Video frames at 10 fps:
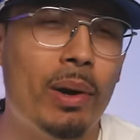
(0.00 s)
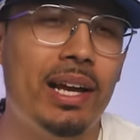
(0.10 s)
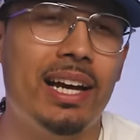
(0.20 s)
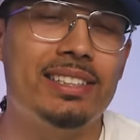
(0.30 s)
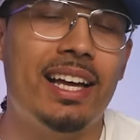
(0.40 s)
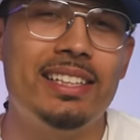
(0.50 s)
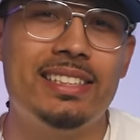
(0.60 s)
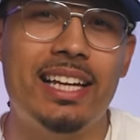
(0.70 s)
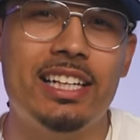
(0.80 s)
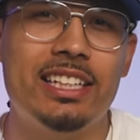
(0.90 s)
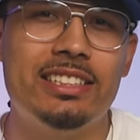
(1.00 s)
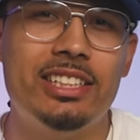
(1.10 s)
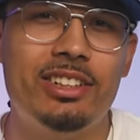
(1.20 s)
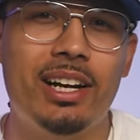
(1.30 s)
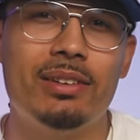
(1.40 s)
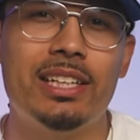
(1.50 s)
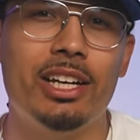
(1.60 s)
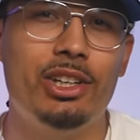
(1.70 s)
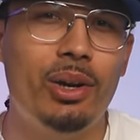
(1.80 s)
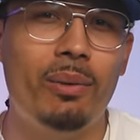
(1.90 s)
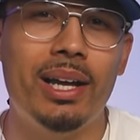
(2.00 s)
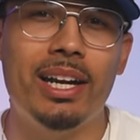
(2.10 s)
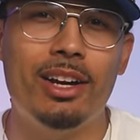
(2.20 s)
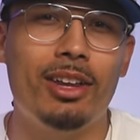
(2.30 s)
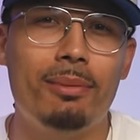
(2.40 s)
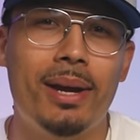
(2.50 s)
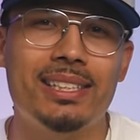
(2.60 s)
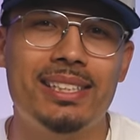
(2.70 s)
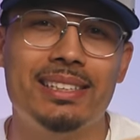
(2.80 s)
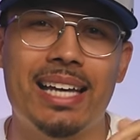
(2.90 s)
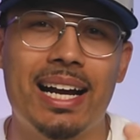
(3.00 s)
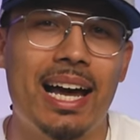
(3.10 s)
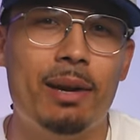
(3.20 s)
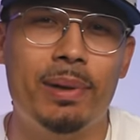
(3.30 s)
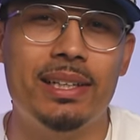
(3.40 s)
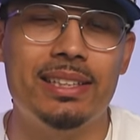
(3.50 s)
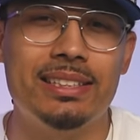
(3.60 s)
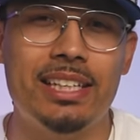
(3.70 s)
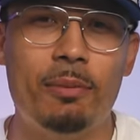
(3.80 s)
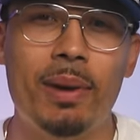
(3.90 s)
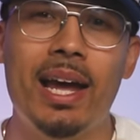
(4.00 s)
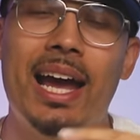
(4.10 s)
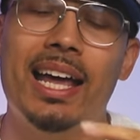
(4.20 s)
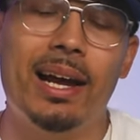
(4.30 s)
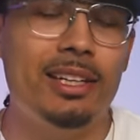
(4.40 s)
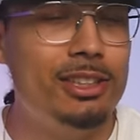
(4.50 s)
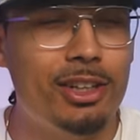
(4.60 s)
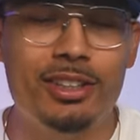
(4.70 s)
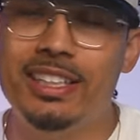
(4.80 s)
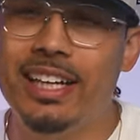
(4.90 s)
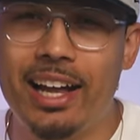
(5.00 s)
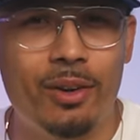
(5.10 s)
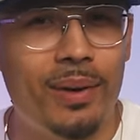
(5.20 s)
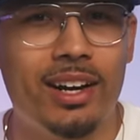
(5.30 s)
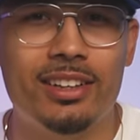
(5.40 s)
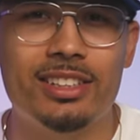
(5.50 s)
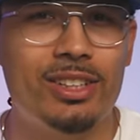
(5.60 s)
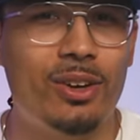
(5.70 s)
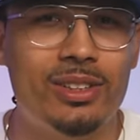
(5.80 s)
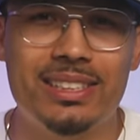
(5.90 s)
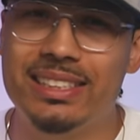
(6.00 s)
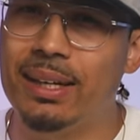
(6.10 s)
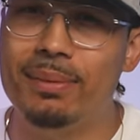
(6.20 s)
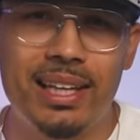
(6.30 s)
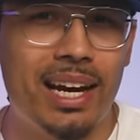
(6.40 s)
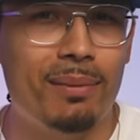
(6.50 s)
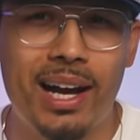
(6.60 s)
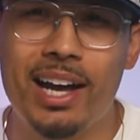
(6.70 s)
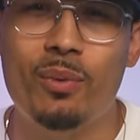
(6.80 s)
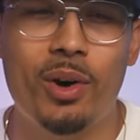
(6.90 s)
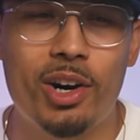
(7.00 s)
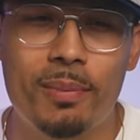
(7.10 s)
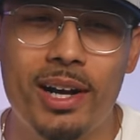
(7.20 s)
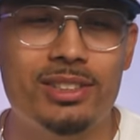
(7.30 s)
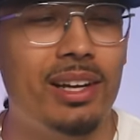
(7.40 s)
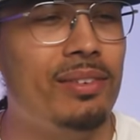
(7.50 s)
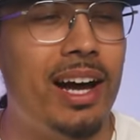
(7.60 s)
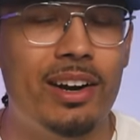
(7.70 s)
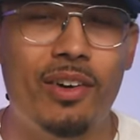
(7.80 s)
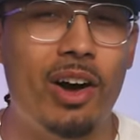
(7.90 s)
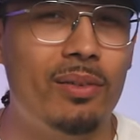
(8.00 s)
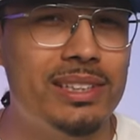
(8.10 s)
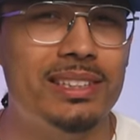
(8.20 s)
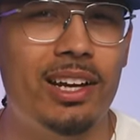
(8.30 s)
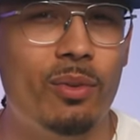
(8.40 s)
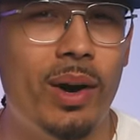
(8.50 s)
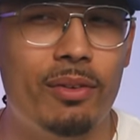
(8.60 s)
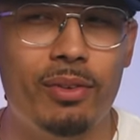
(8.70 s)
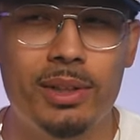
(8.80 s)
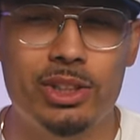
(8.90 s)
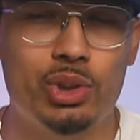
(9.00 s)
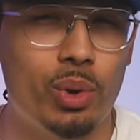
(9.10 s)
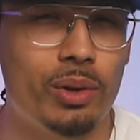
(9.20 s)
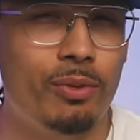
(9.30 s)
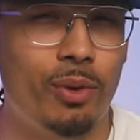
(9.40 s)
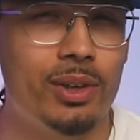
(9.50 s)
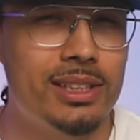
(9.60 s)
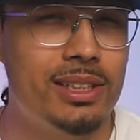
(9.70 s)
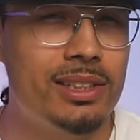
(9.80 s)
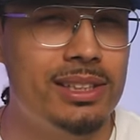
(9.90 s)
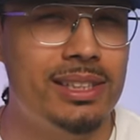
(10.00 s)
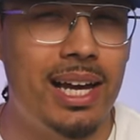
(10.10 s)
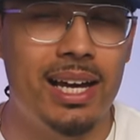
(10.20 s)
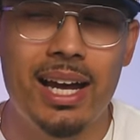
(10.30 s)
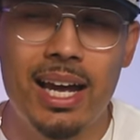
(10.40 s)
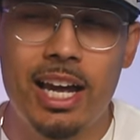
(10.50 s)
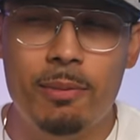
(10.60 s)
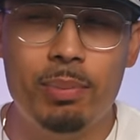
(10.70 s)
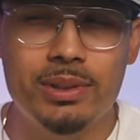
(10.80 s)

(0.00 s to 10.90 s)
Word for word: but I saw these at a good deal and I was like, you know what? It only makes sense. I got to pick these up. And you know, the yellowing on the soles is something that I'm kind of worried about. So I've kind of always stayed away from this Jordan 4 series set in